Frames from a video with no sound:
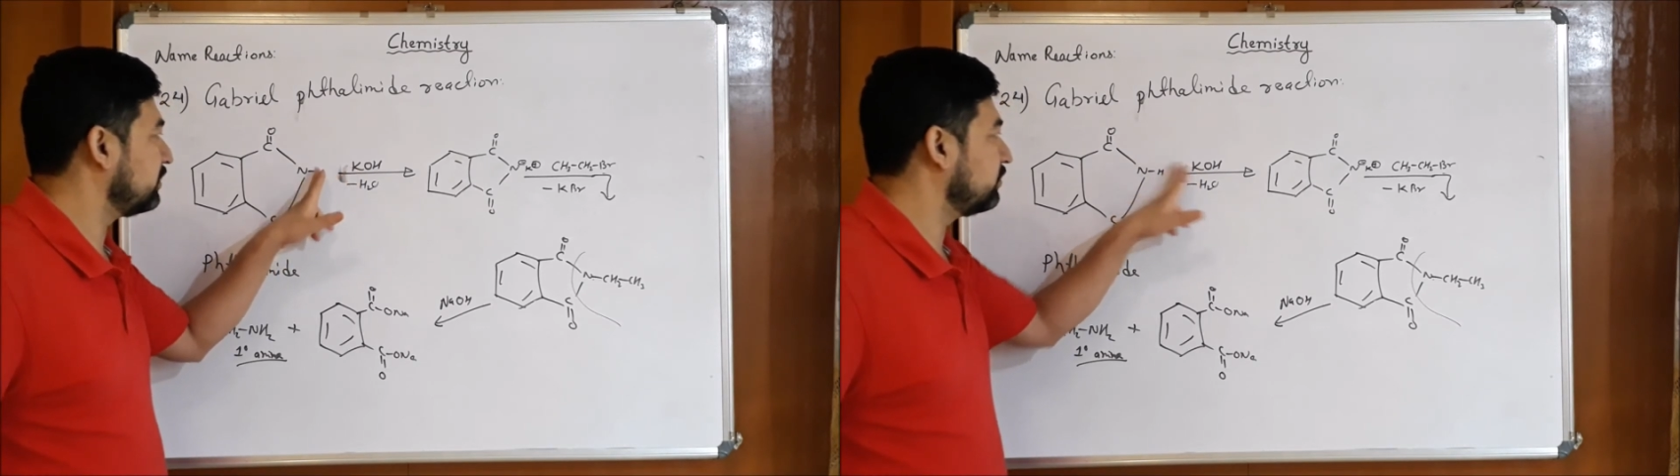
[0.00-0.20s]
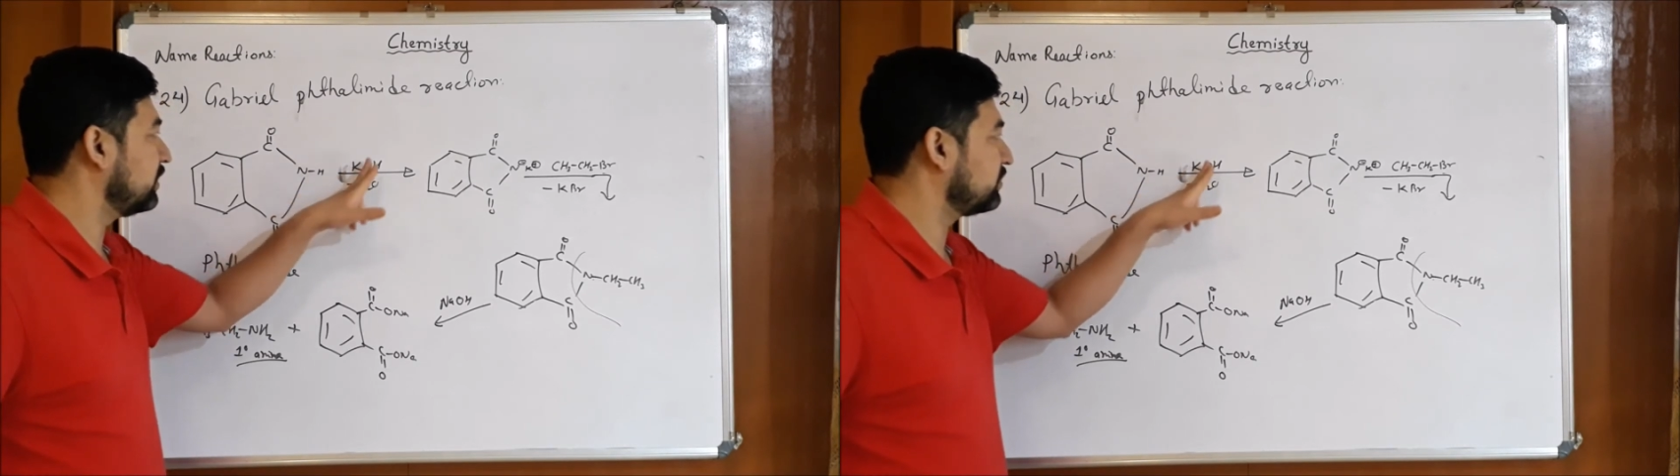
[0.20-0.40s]

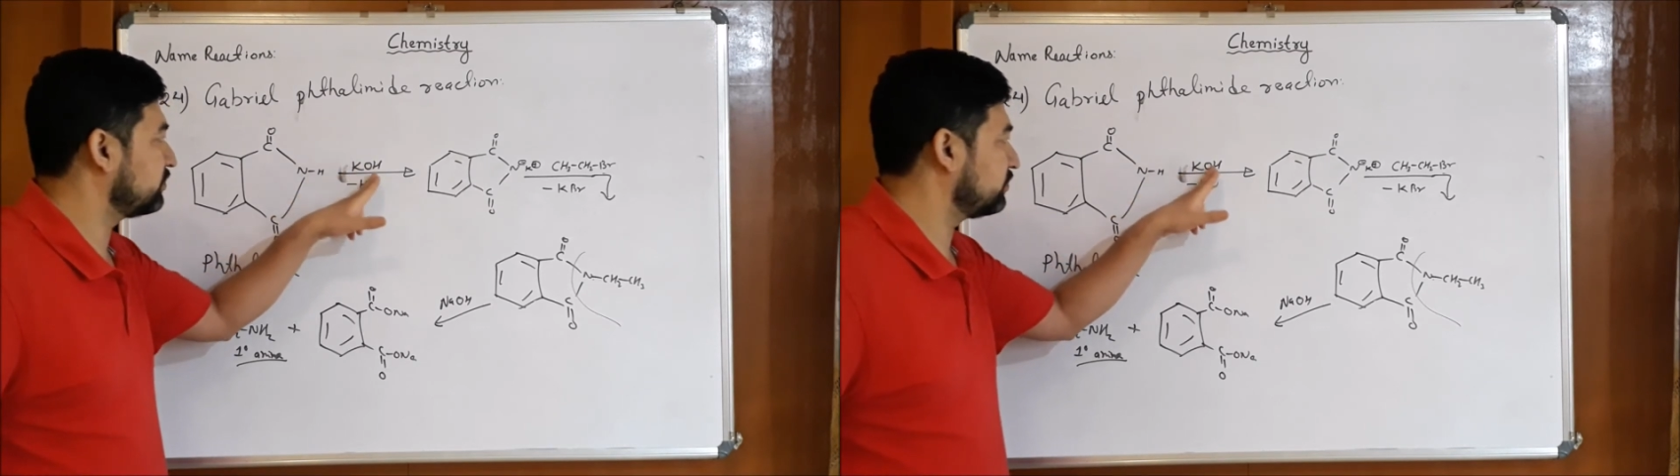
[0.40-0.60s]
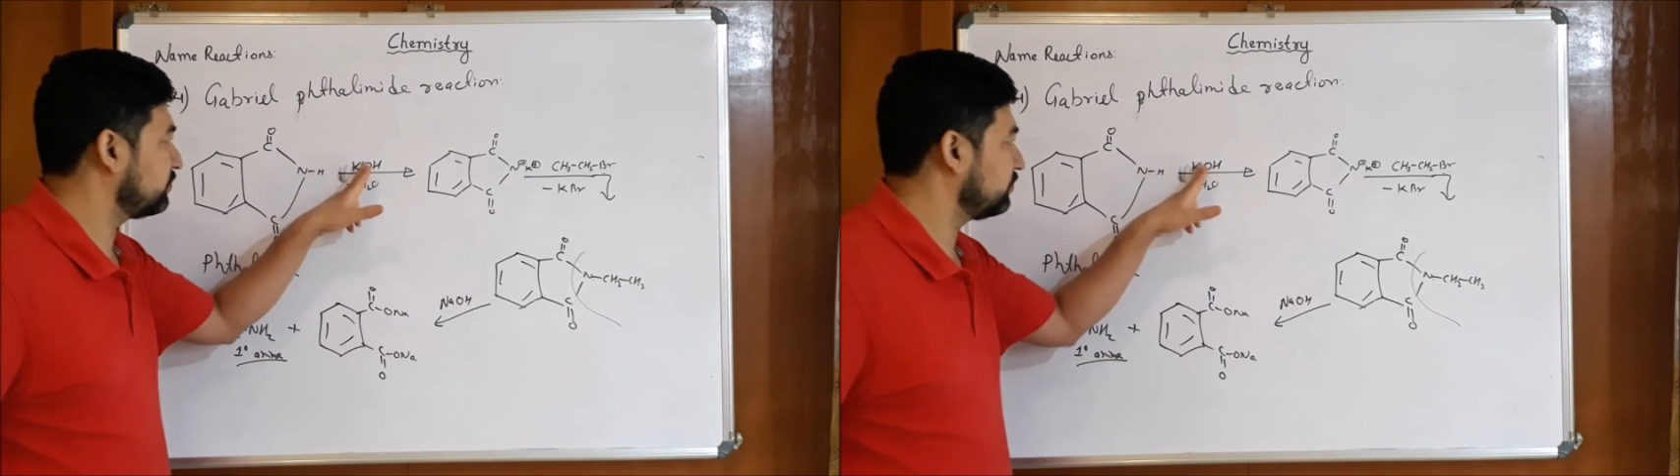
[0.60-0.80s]

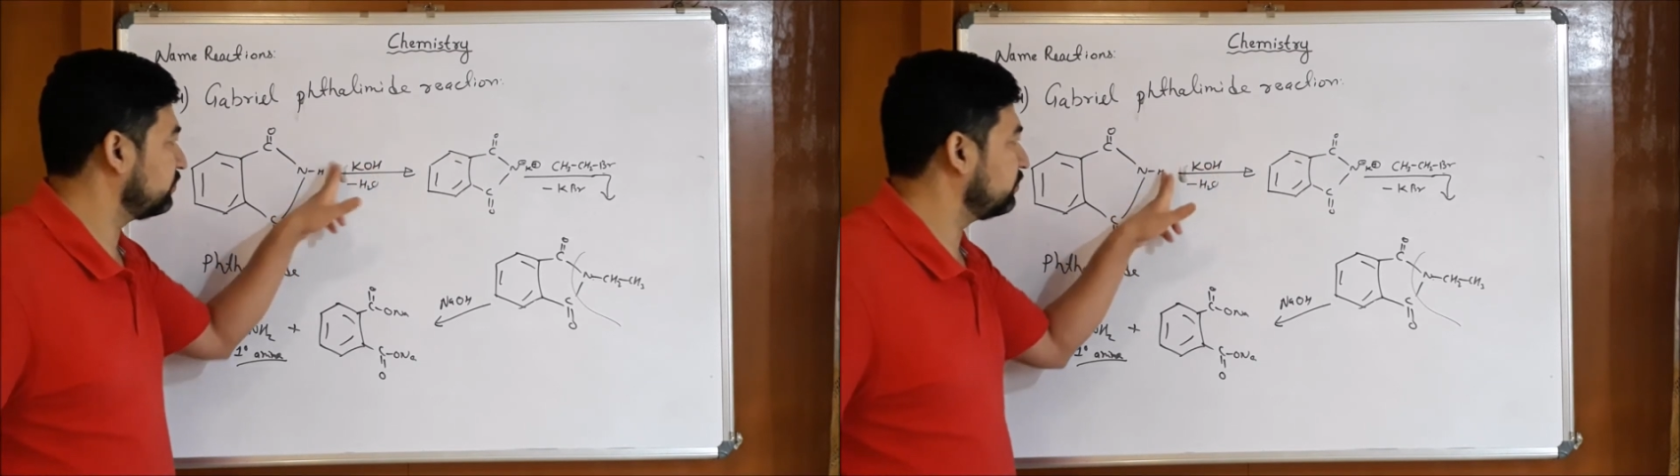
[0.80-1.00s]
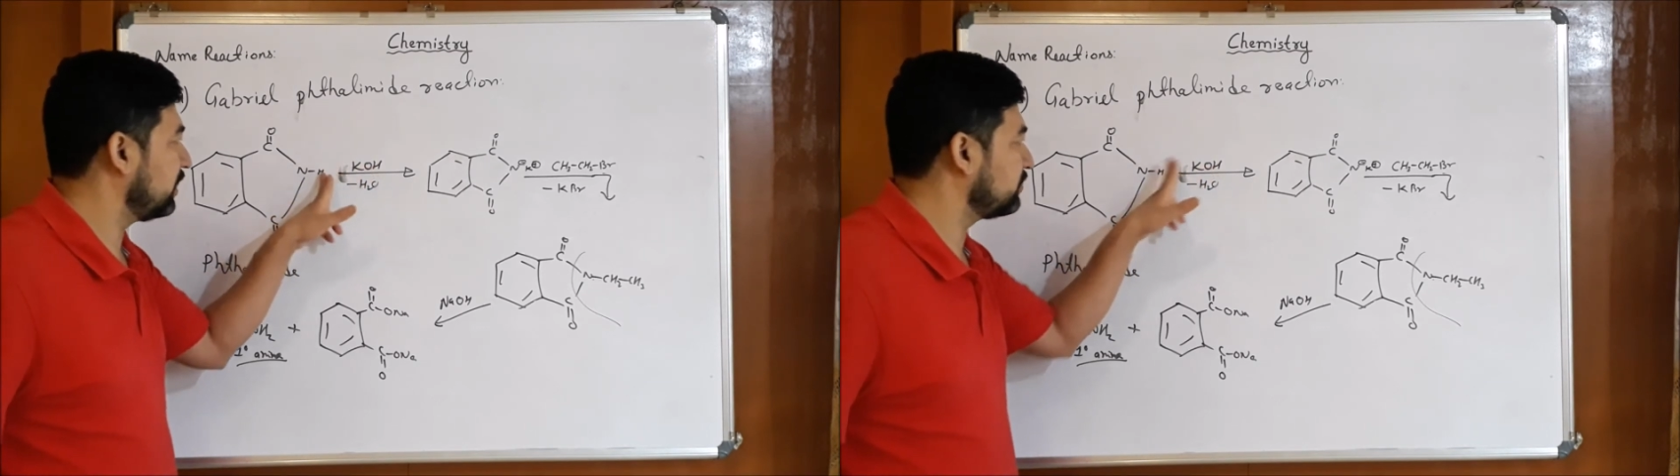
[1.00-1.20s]

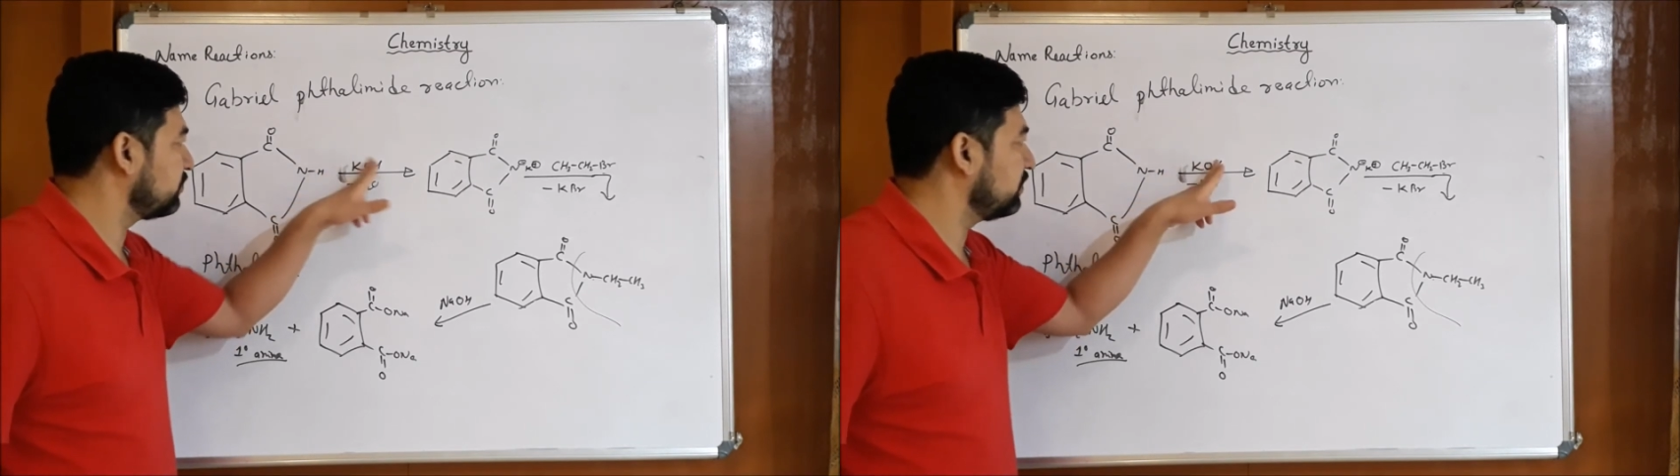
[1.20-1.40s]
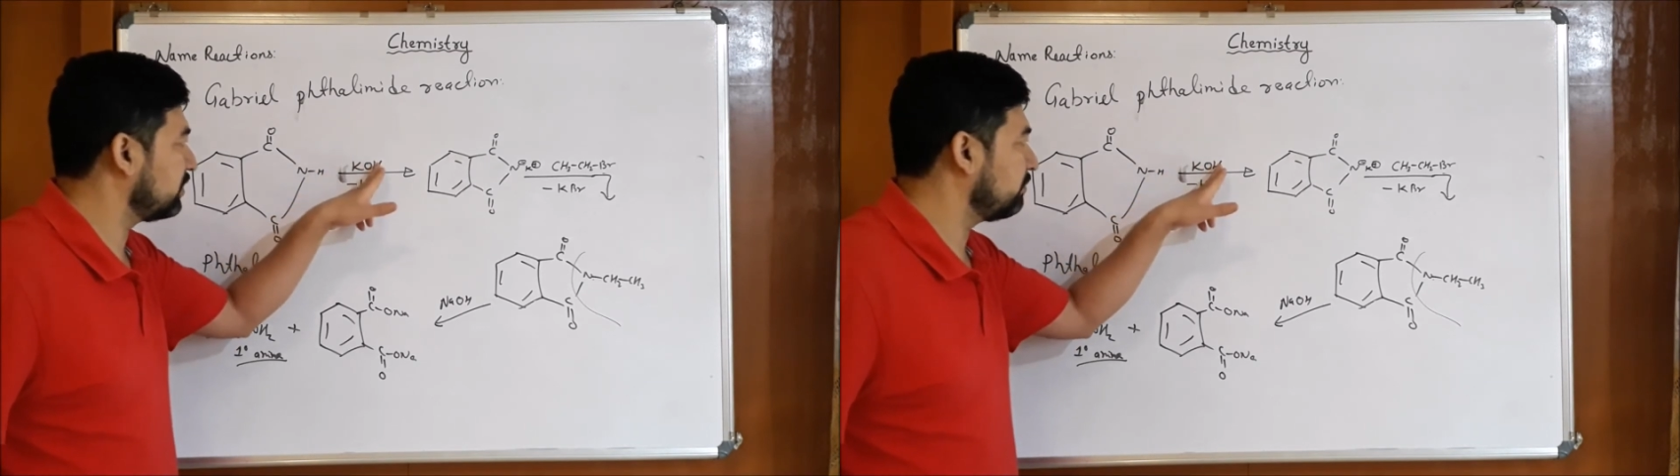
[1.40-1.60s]
OH
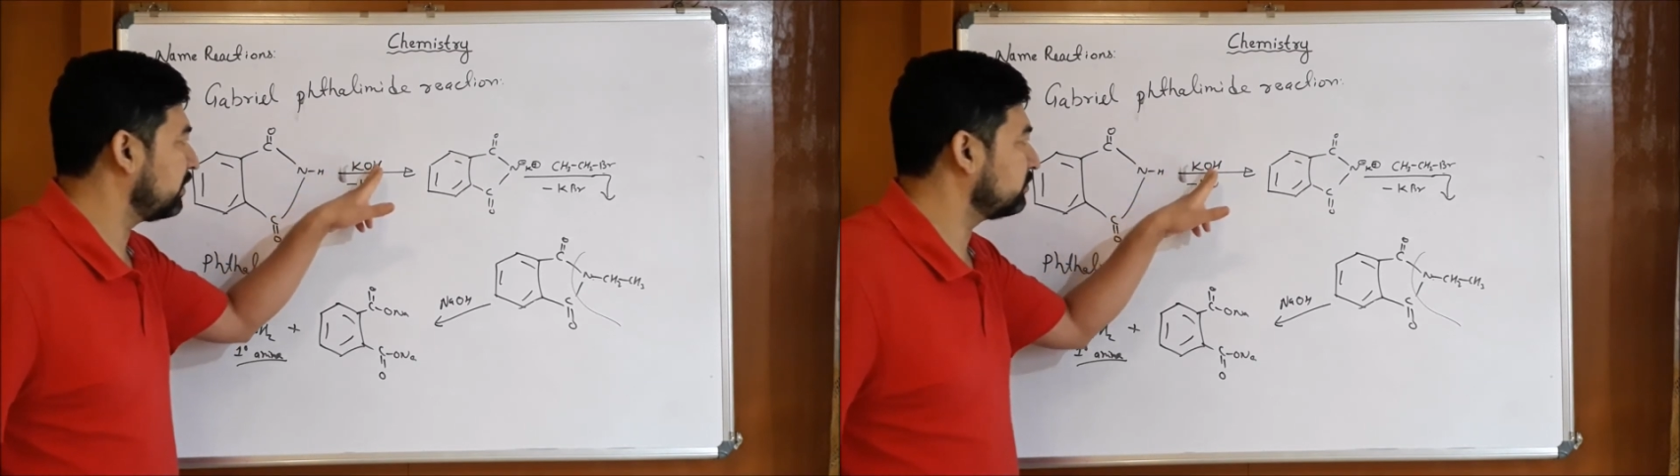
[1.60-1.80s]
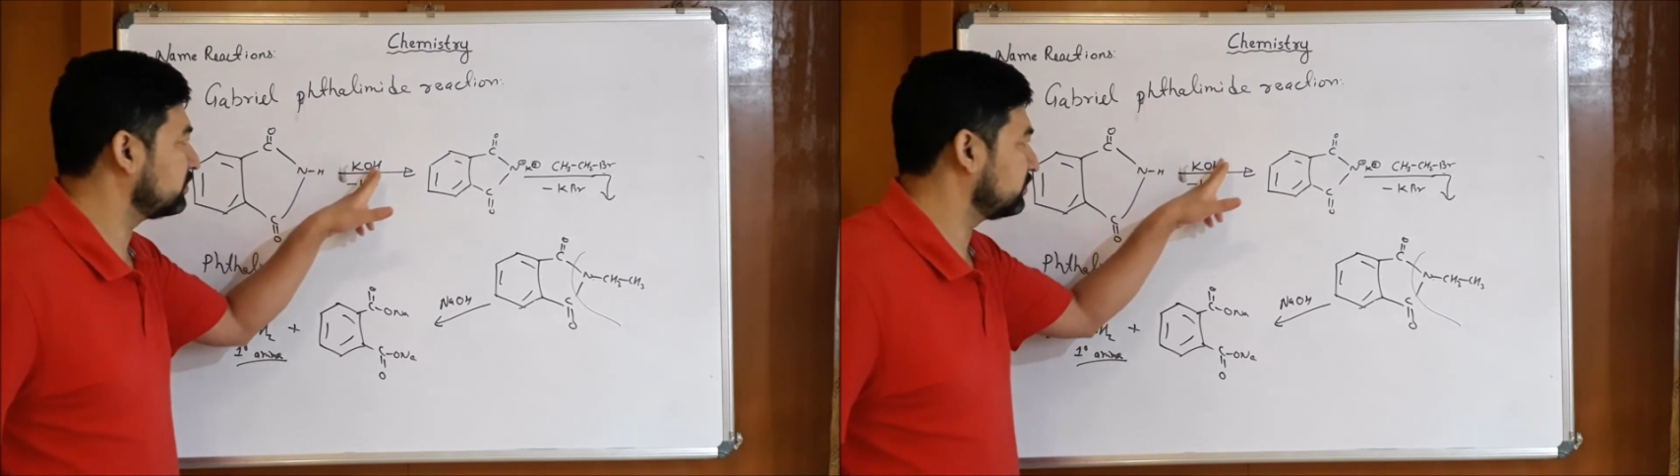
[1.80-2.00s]
will come
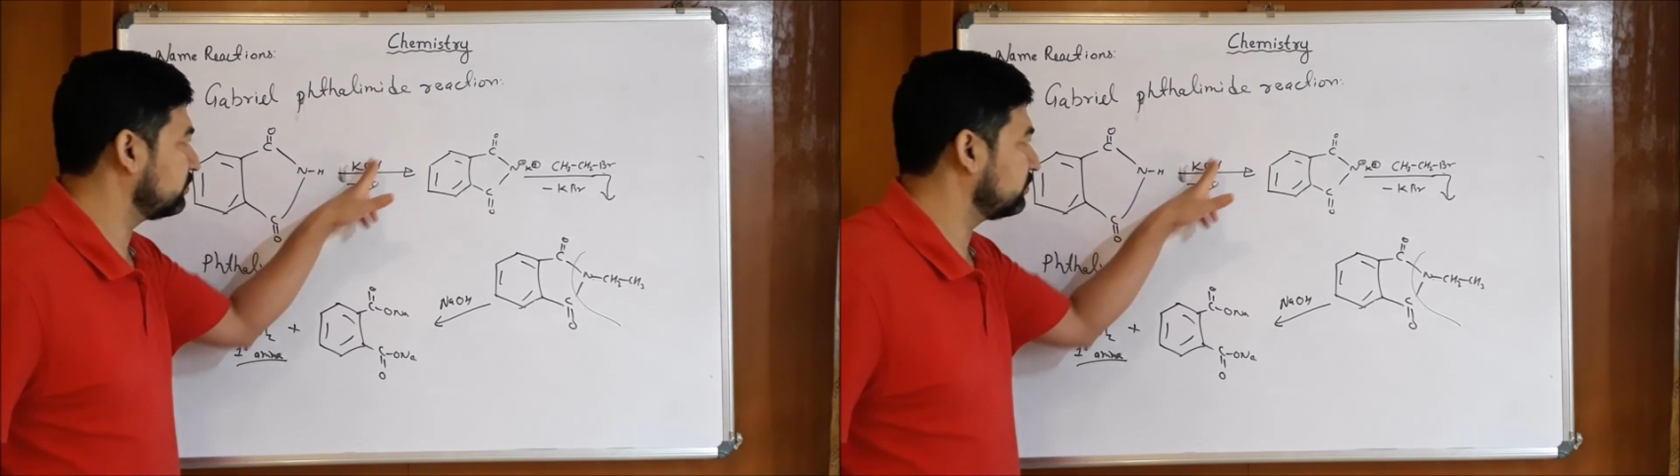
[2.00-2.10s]
out.